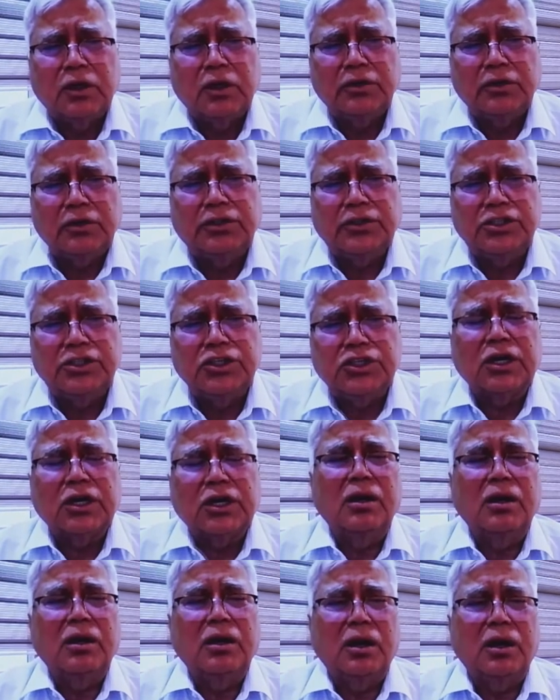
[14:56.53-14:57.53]

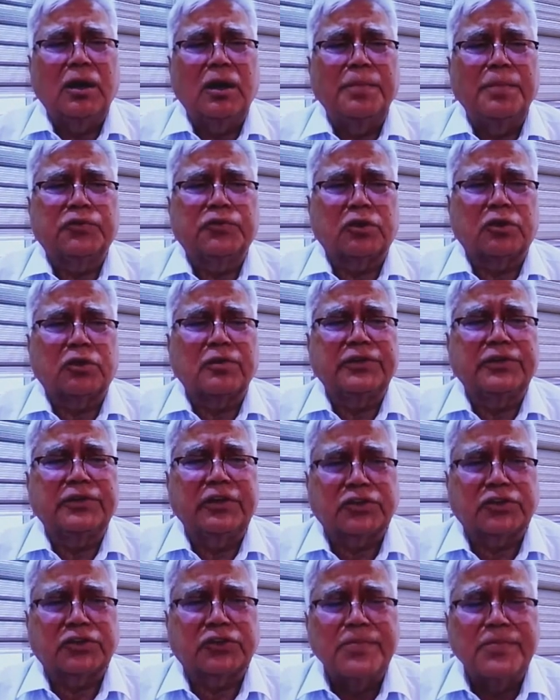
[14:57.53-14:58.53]
digital uh, sort of
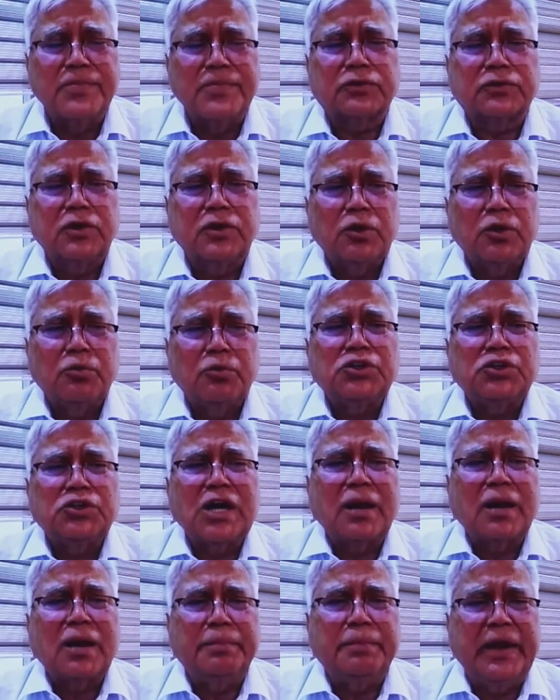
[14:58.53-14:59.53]
systems which
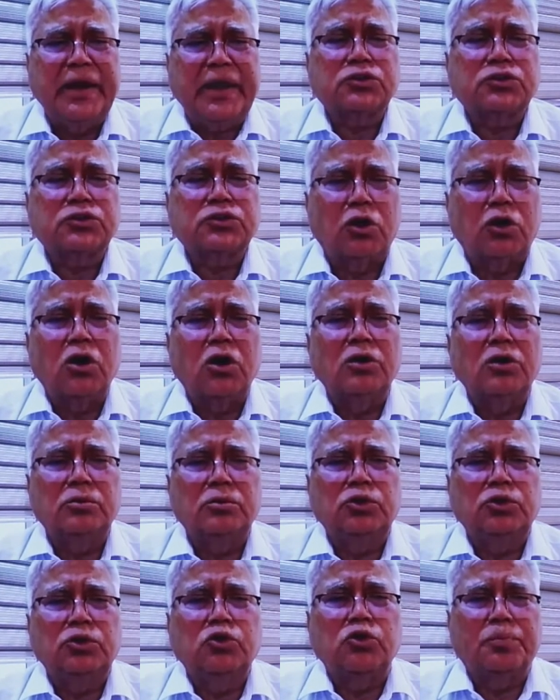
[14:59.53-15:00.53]
are based on you
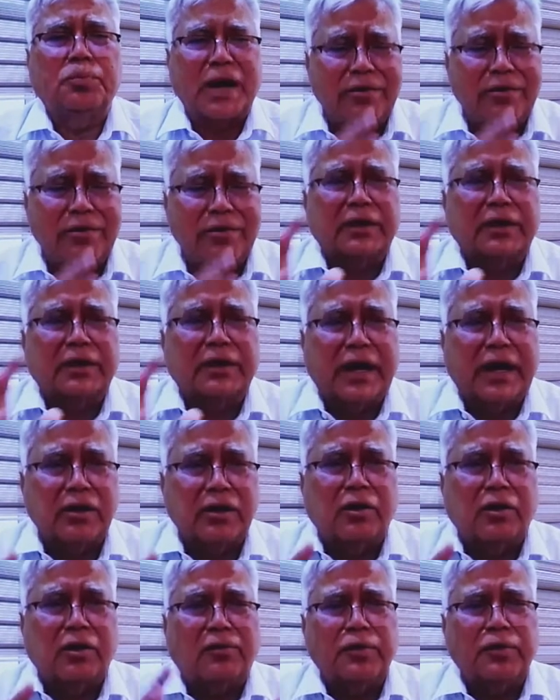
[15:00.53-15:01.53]
know, private kind
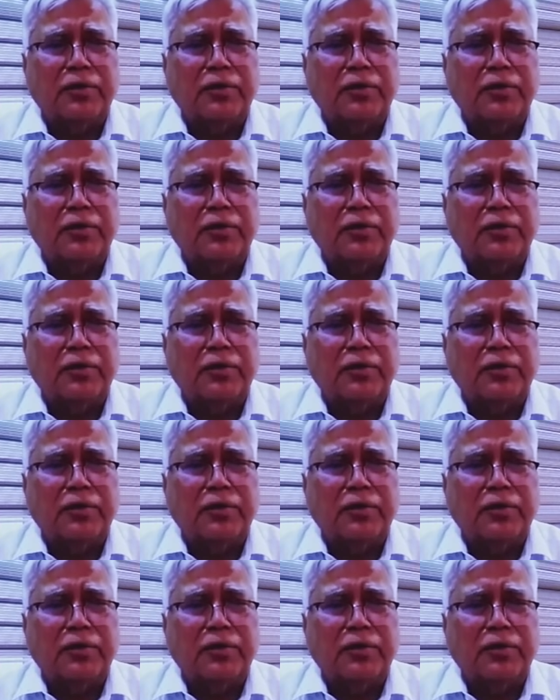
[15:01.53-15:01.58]
of